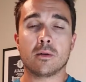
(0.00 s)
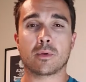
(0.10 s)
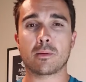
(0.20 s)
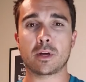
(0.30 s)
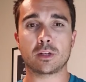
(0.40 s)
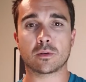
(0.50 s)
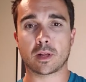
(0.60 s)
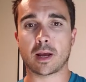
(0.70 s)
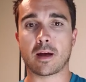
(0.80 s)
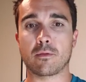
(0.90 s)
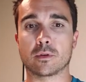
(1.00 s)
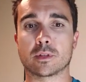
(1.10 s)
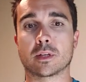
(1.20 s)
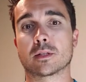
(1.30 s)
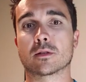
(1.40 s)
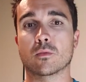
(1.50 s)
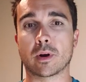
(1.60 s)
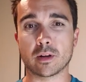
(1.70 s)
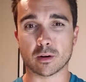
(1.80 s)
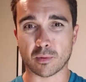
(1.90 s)
But I make sure that I have those things as a
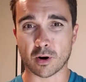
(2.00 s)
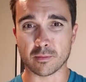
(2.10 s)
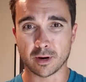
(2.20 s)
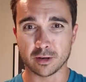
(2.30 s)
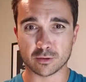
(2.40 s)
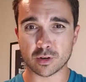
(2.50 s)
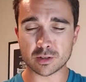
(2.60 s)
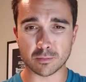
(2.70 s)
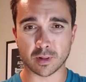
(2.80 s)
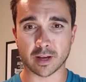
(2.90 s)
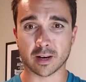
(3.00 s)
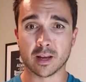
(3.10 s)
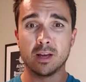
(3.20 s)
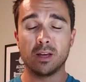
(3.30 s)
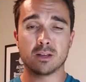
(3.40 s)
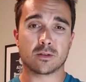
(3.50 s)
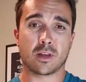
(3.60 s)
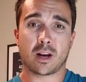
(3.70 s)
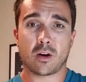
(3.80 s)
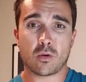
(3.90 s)
regular part of my nutrition plan so
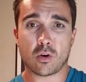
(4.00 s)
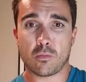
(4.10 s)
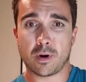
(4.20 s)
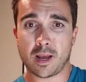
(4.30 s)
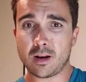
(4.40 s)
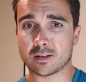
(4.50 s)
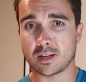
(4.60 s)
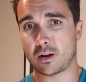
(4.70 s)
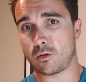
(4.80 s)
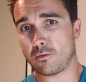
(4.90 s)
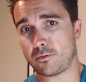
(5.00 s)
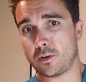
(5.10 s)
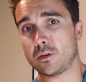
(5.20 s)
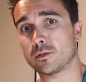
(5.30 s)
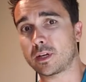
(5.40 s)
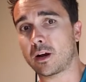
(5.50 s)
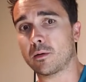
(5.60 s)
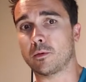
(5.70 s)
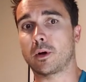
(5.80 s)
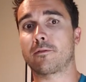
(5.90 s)
that I don't go bananas. I don't feel
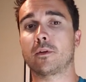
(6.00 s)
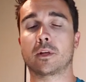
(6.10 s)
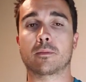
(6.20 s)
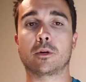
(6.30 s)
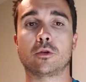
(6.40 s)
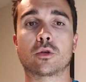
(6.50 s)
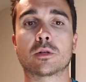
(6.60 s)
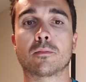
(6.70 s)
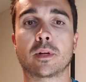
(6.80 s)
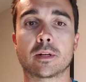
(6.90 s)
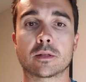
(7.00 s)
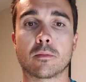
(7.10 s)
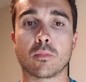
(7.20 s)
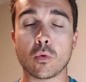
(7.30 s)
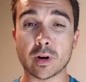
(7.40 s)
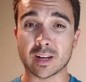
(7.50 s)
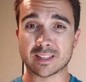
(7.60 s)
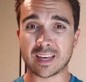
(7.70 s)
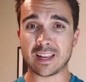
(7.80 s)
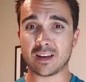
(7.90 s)
terrible. I feel like my nutrition plan is on point. It's
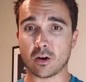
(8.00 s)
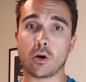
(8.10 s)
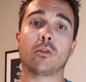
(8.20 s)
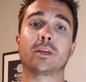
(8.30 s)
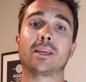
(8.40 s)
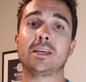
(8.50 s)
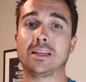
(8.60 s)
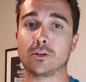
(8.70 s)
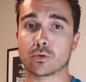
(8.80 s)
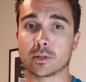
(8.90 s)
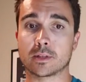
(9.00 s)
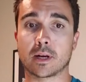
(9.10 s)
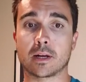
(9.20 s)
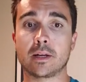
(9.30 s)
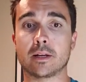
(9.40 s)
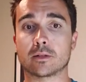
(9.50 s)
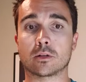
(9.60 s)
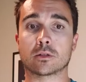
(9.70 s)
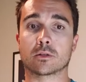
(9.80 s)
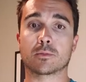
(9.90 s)
hitting all the key nutrients that I need. It's
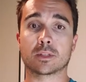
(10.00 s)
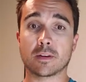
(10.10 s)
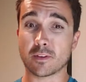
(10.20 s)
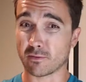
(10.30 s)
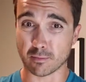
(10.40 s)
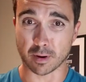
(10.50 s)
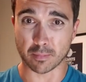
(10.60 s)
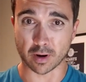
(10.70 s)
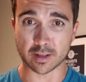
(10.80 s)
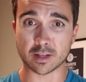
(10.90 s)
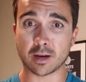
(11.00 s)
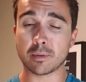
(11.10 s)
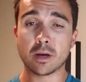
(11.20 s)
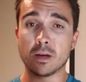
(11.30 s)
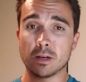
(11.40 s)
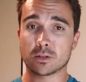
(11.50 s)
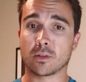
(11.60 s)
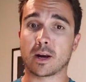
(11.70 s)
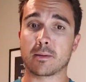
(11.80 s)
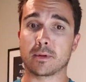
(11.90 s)
also specific for my body type so
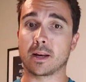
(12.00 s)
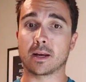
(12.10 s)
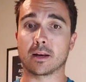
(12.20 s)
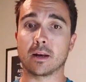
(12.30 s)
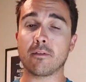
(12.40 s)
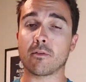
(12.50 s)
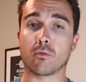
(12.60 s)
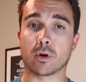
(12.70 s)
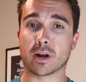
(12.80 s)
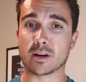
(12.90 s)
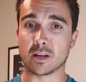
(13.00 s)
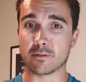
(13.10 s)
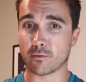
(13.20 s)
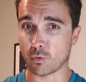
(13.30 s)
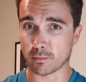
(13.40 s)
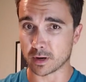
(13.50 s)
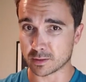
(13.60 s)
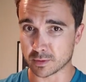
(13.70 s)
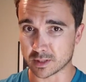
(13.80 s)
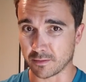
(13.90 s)
that I'm getting enough of what I need for my
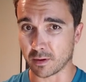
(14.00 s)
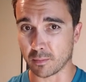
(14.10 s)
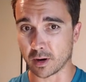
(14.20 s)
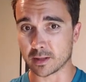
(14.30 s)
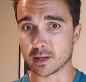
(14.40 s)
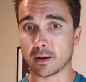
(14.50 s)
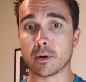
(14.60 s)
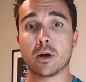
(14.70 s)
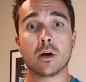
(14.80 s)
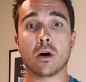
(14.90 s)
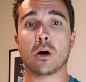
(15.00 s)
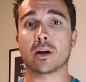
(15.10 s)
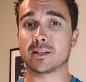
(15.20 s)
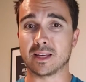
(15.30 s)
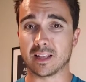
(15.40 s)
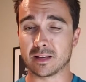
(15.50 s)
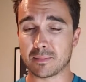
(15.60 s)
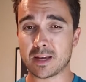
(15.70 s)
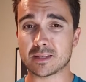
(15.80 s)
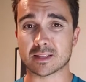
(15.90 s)
specific body type on a daily
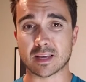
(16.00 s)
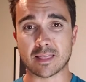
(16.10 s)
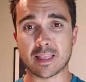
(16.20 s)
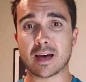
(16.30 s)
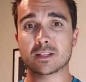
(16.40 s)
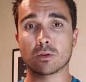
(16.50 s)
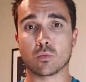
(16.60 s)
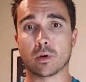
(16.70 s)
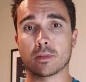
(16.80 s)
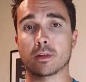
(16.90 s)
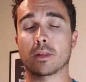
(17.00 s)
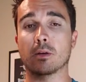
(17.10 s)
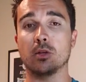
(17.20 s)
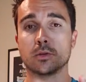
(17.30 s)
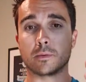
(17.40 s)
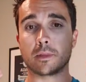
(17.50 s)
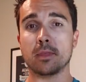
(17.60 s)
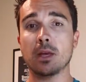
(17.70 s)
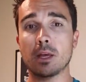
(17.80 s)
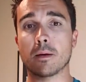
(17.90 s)
basis. And that is the one thing that you should be
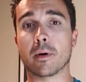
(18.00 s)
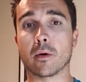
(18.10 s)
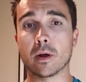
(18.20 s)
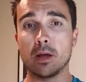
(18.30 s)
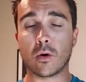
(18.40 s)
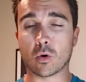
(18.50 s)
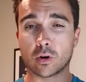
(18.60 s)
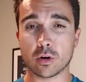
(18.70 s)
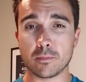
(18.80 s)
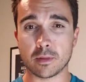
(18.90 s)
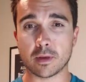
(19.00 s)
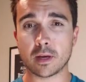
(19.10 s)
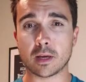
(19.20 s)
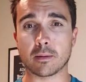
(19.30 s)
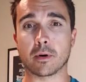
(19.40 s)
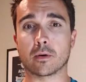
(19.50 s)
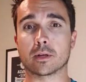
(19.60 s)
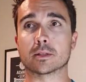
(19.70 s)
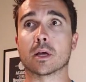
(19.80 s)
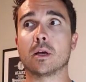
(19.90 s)
thinking about, or could be thinking about,
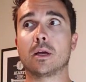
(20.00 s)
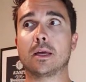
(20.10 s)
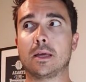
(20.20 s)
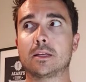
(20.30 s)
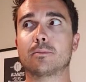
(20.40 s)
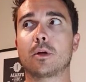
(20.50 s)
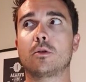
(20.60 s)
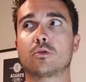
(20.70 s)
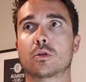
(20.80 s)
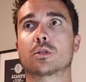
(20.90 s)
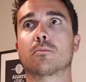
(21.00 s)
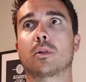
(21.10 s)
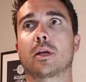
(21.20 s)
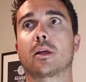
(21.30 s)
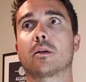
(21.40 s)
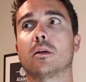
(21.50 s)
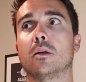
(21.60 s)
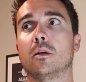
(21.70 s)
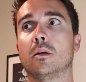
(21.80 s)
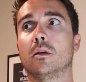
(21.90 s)
is, is my nutrition plan
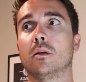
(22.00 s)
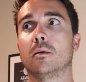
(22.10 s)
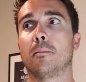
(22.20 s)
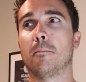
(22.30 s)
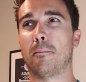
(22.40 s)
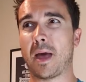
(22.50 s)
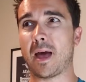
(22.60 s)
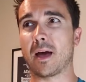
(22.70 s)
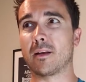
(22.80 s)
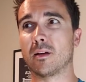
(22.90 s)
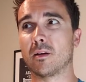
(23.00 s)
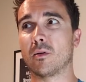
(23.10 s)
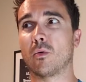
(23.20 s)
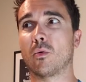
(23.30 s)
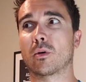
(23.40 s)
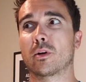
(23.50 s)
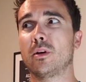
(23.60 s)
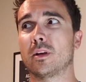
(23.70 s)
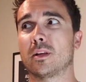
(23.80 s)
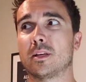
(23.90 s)
bad or
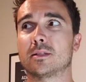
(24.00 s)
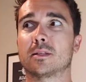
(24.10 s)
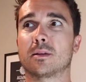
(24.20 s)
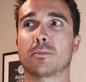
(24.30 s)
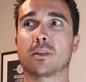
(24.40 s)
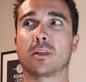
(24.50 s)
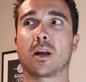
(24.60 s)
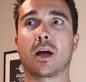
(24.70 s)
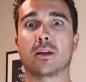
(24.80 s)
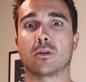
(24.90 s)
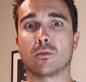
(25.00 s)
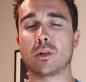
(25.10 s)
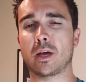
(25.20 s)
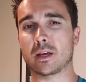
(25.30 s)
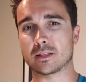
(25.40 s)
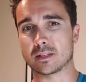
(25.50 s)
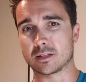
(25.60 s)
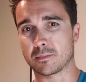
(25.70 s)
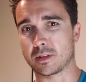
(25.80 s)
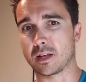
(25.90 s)
good? Is it something that I don't like? Is it
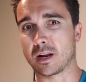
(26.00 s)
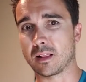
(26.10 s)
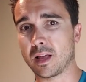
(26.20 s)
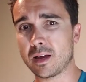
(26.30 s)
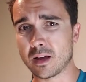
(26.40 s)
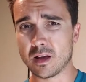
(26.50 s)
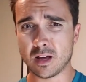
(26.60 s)
something that I like?